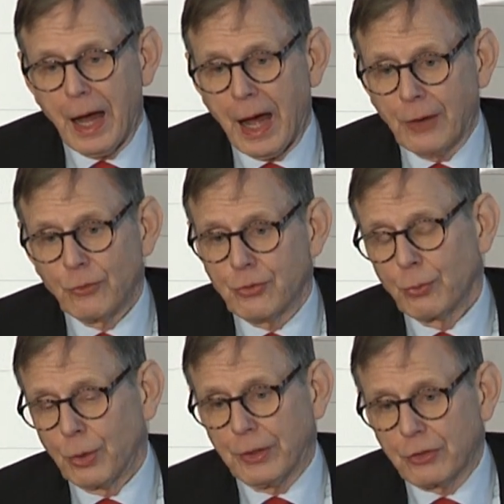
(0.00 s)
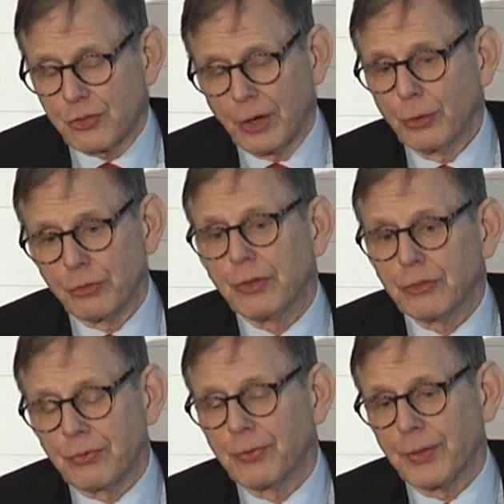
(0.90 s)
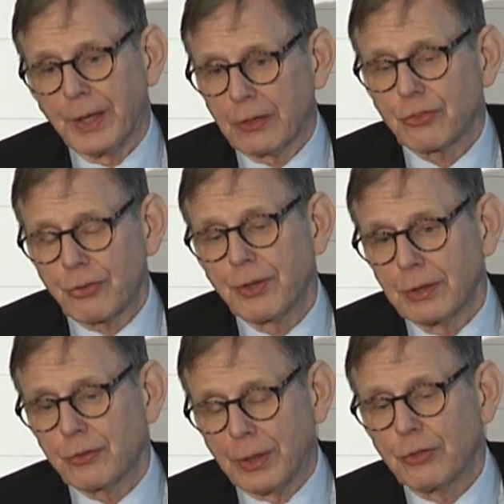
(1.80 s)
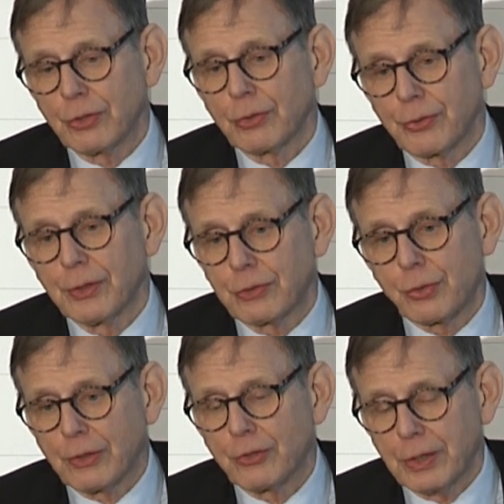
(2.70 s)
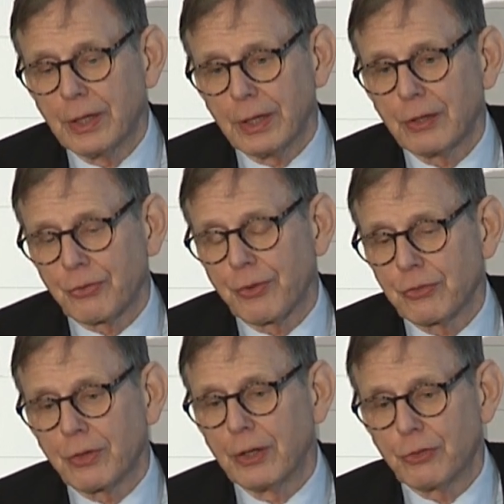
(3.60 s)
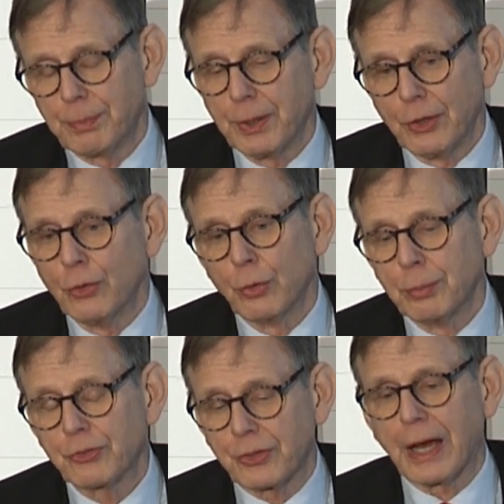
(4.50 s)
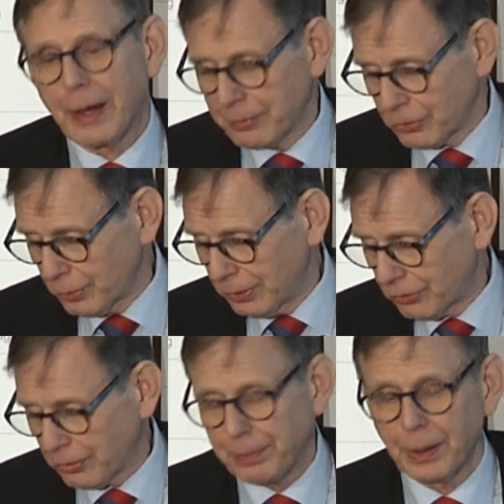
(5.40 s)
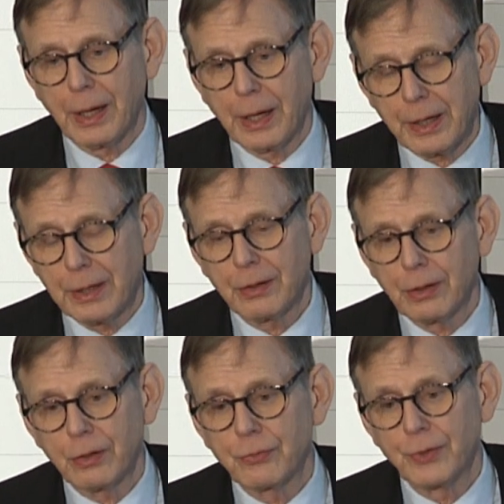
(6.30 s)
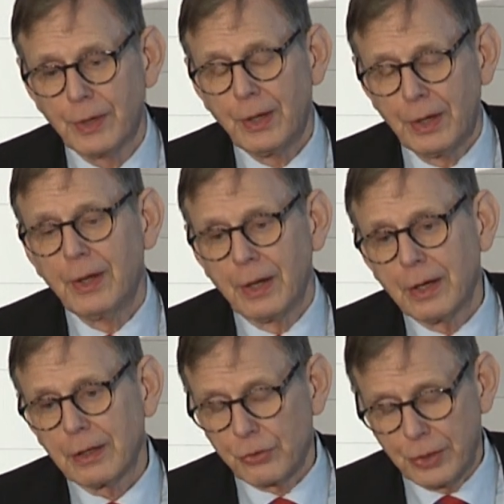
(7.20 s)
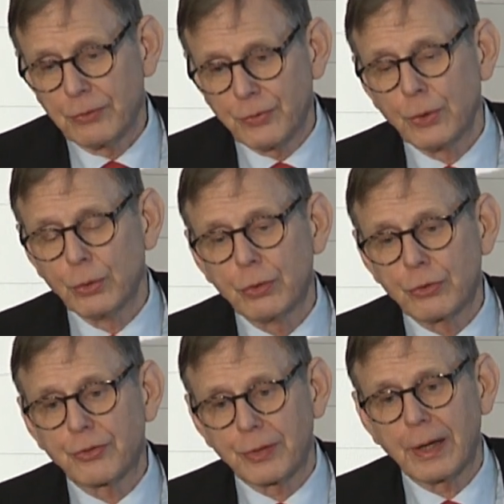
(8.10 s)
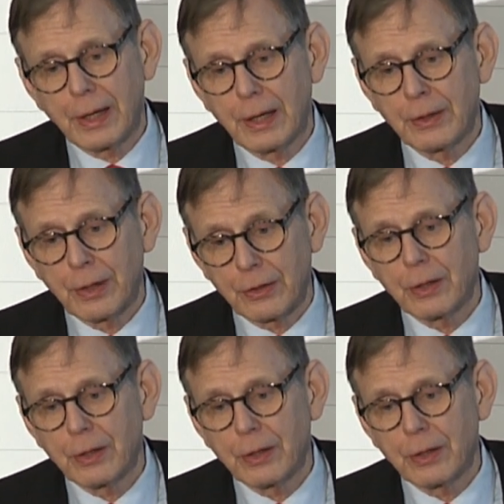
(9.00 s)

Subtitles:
And what it shows is for the next 20 years, there's going to be an enormous gap between supply of green fuels and